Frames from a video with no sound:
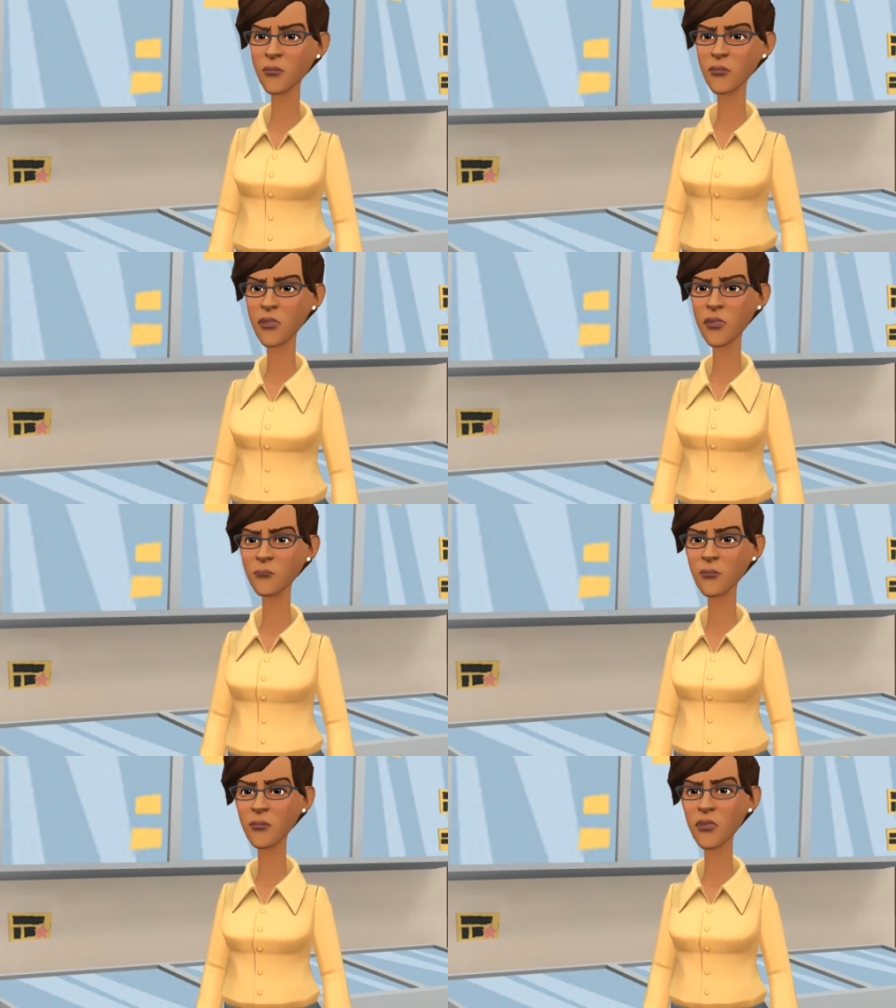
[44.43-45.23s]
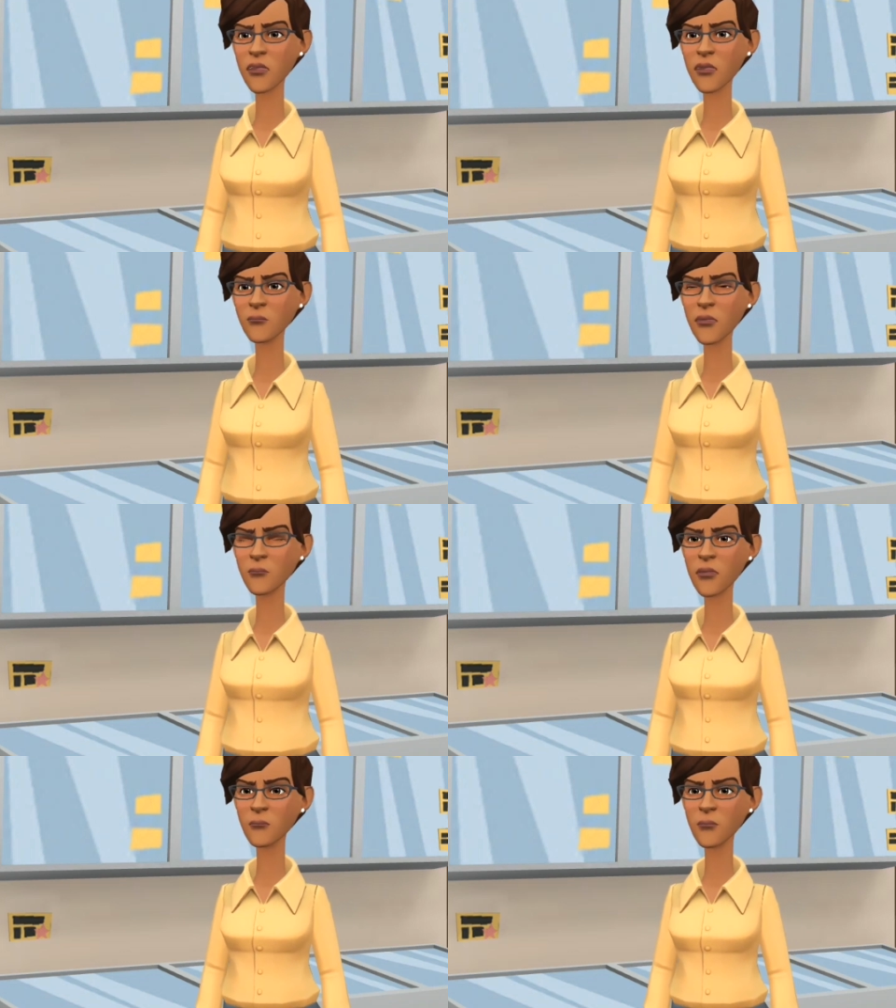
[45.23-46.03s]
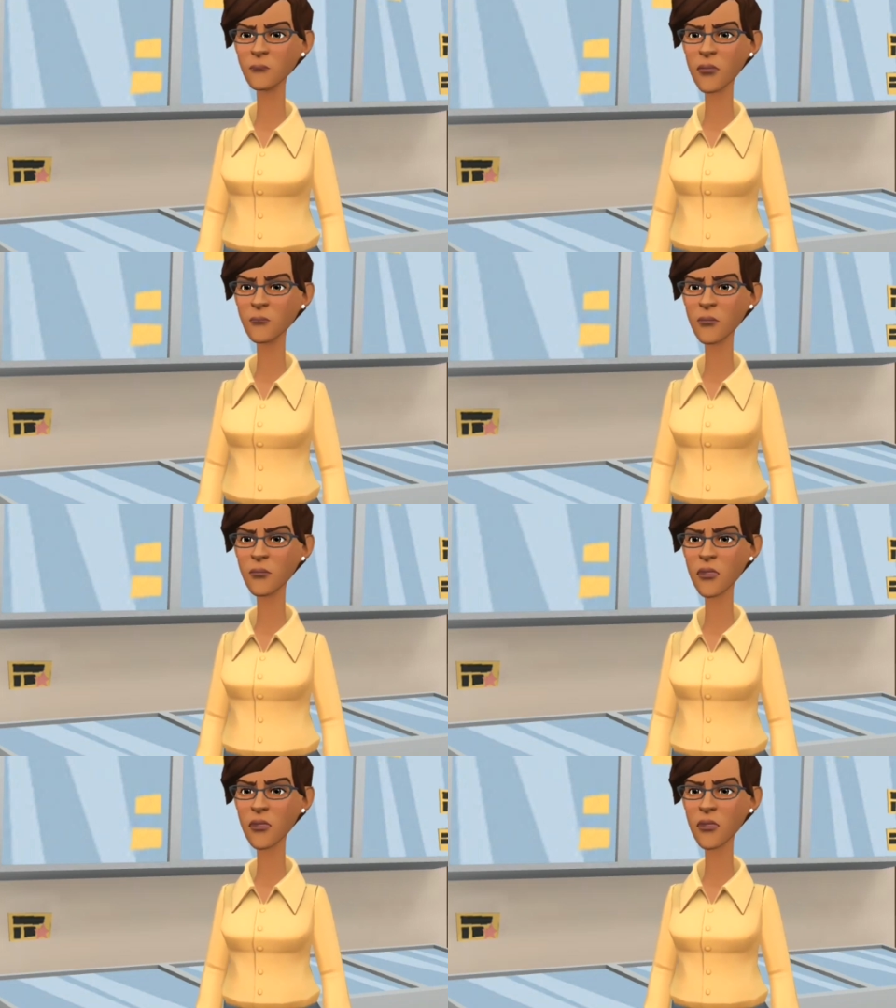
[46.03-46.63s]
Talk about something during count time.